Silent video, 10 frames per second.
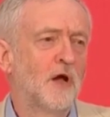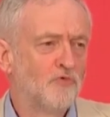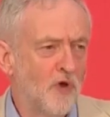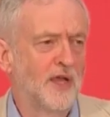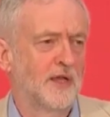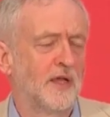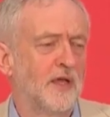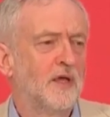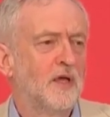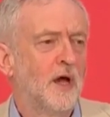are
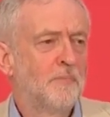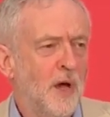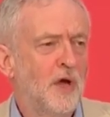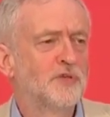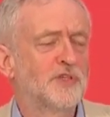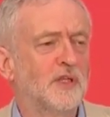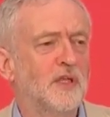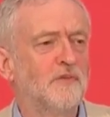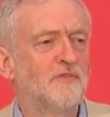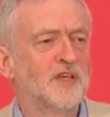rightly opposing
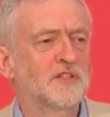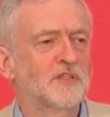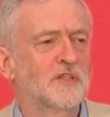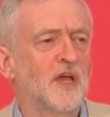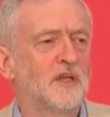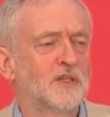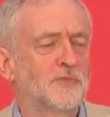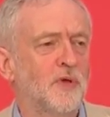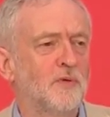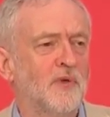the investor-state
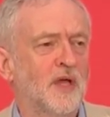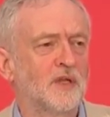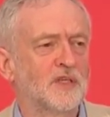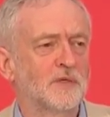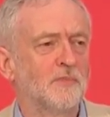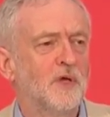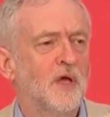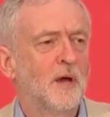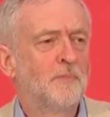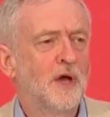dispute mechanism,
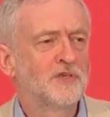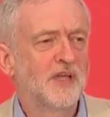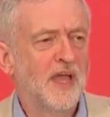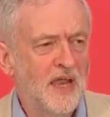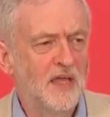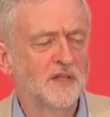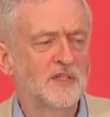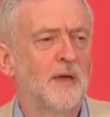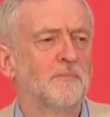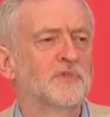opposing any
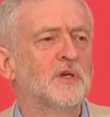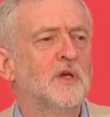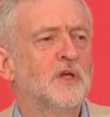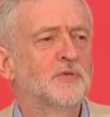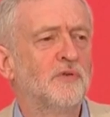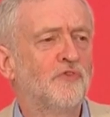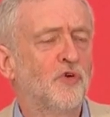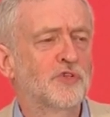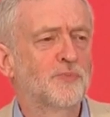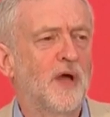attempt to
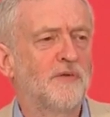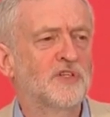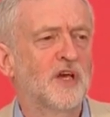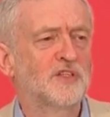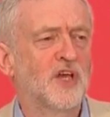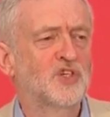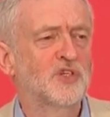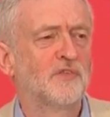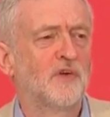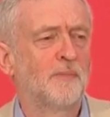enforce
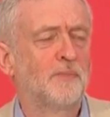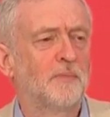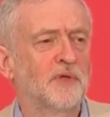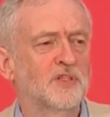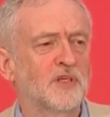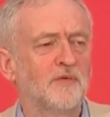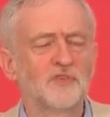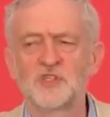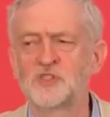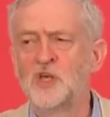privatisation of our public
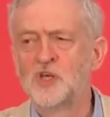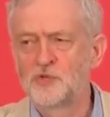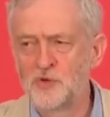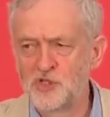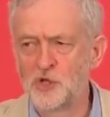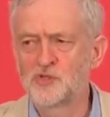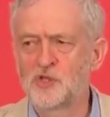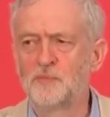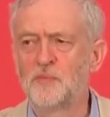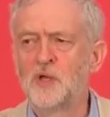services, to reduce
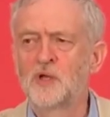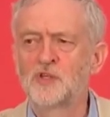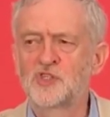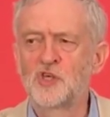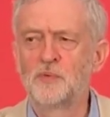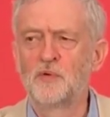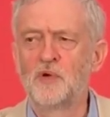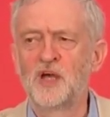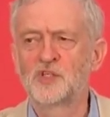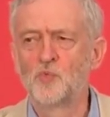consumer
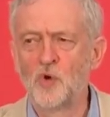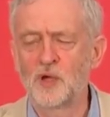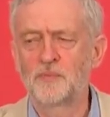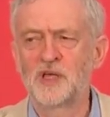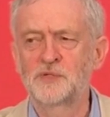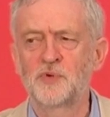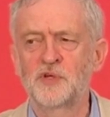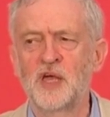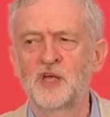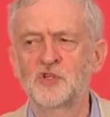rights, workplace
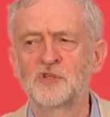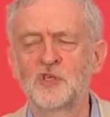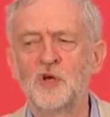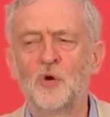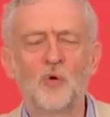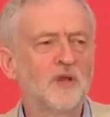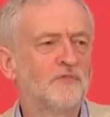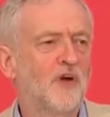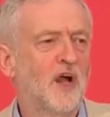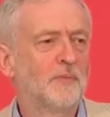protections, or
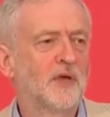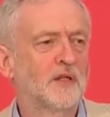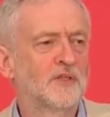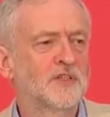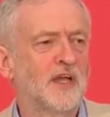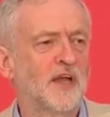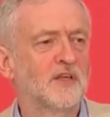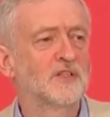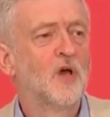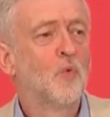environmental
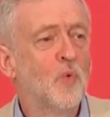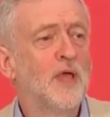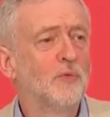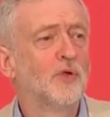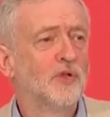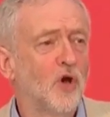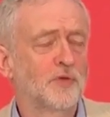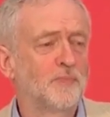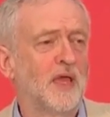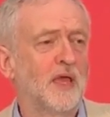standards. We will
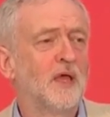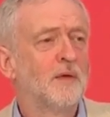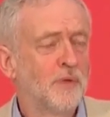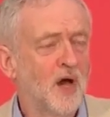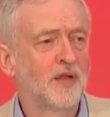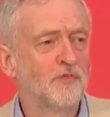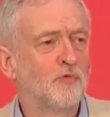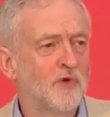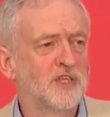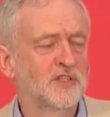not be part of a
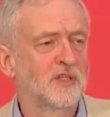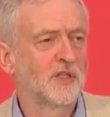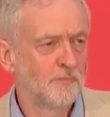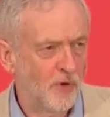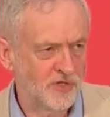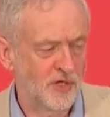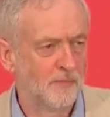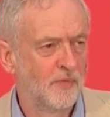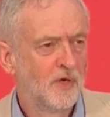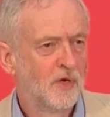race to the
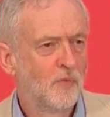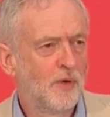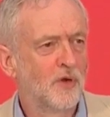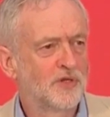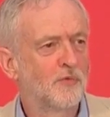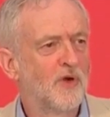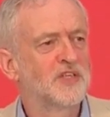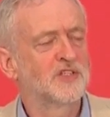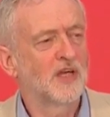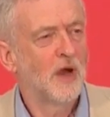bottom. We want a
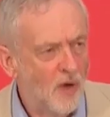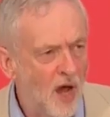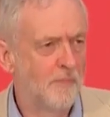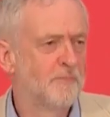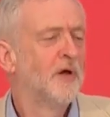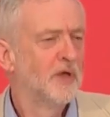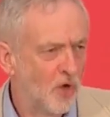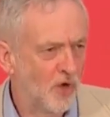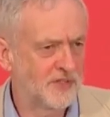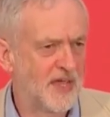race to go up,
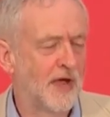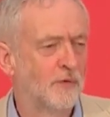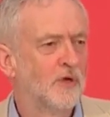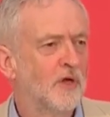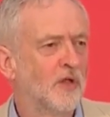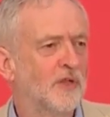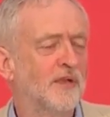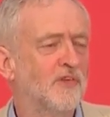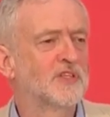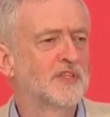not down, on the
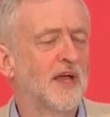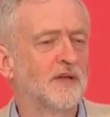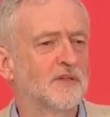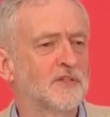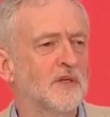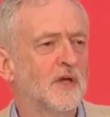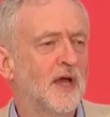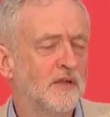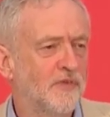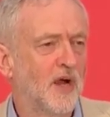living standards
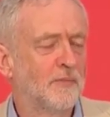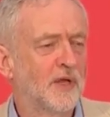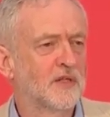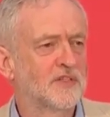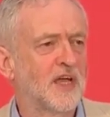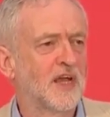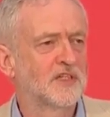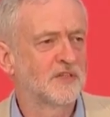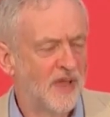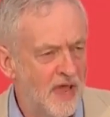and environmental
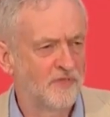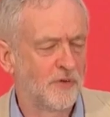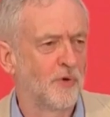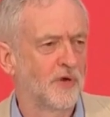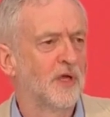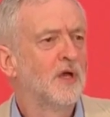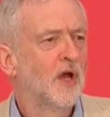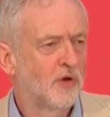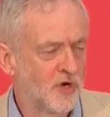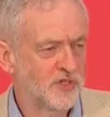standards of everybody
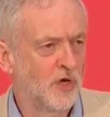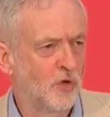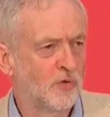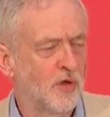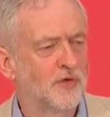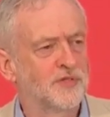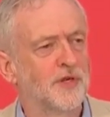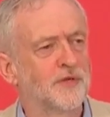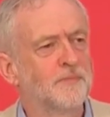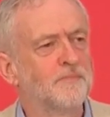across the whole continent.